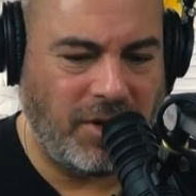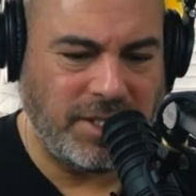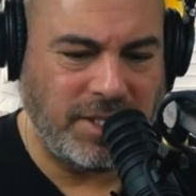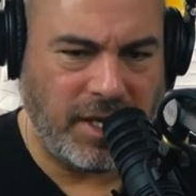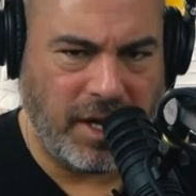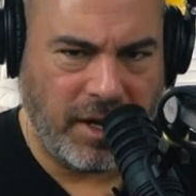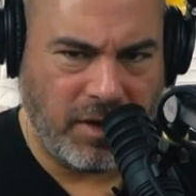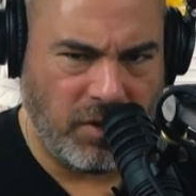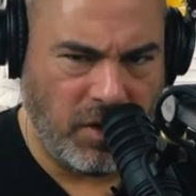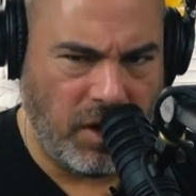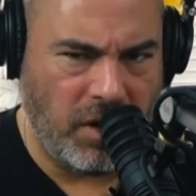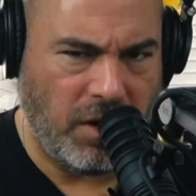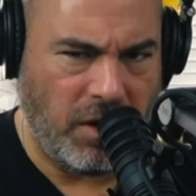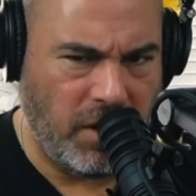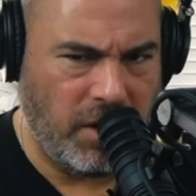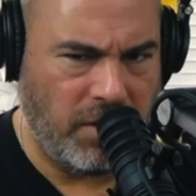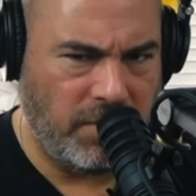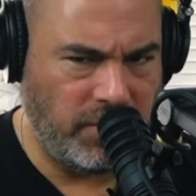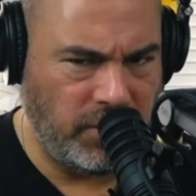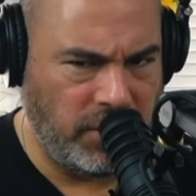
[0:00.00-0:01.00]
He's always like,
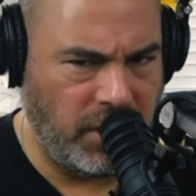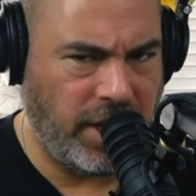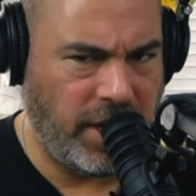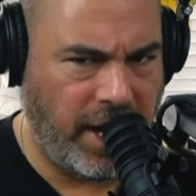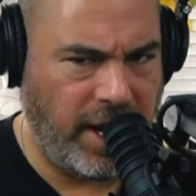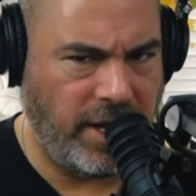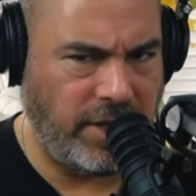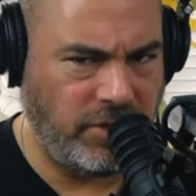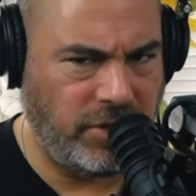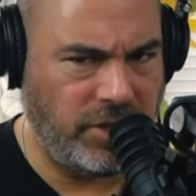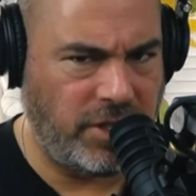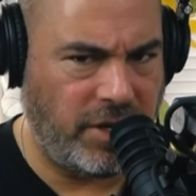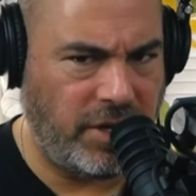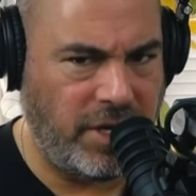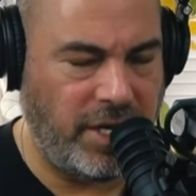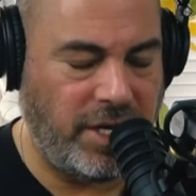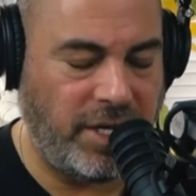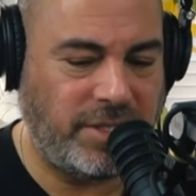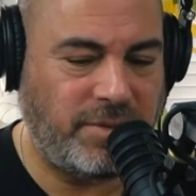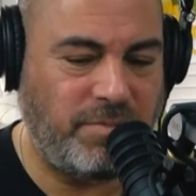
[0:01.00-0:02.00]
oh, I'm looking at you
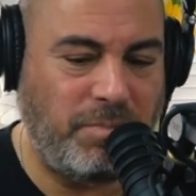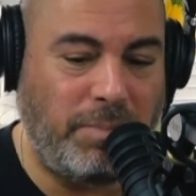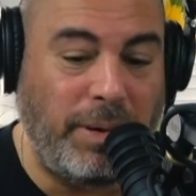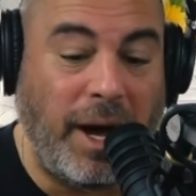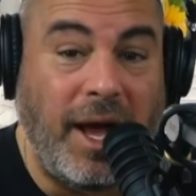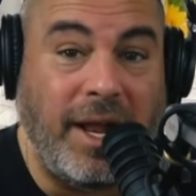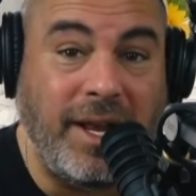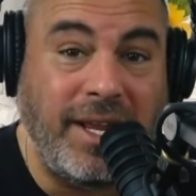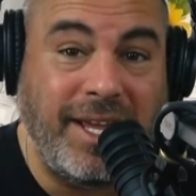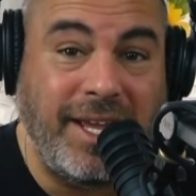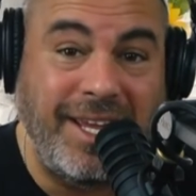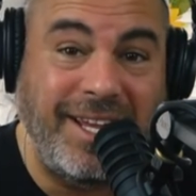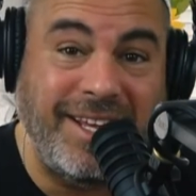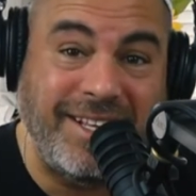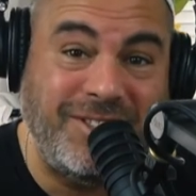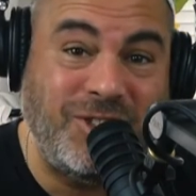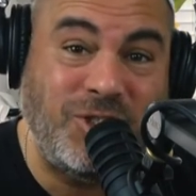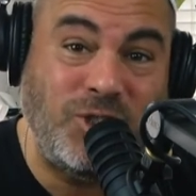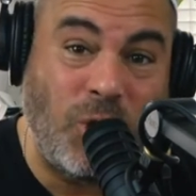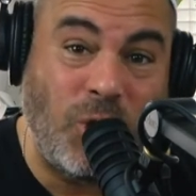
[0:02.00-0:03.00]
serious, but
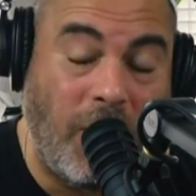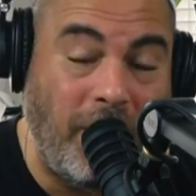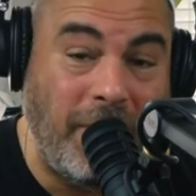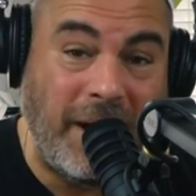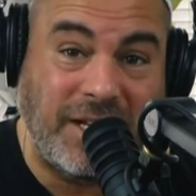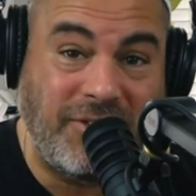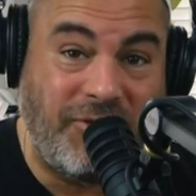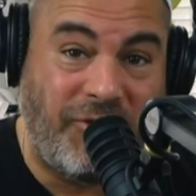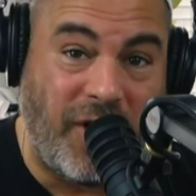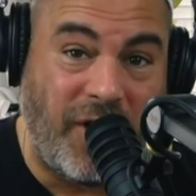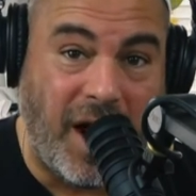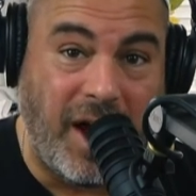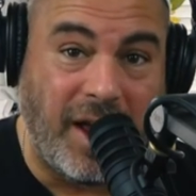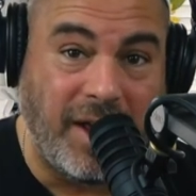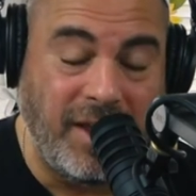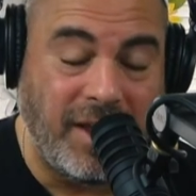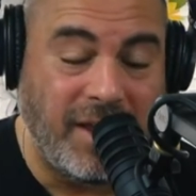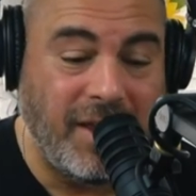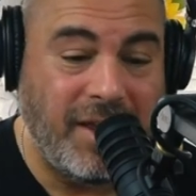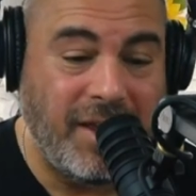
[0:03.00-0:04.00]
he is so much
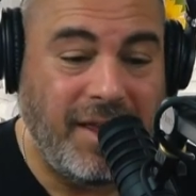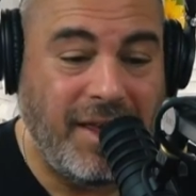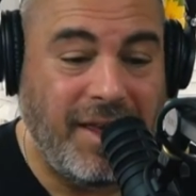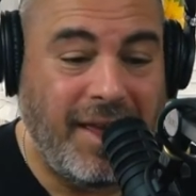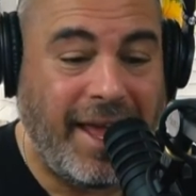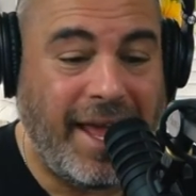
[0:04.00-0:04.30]
fun,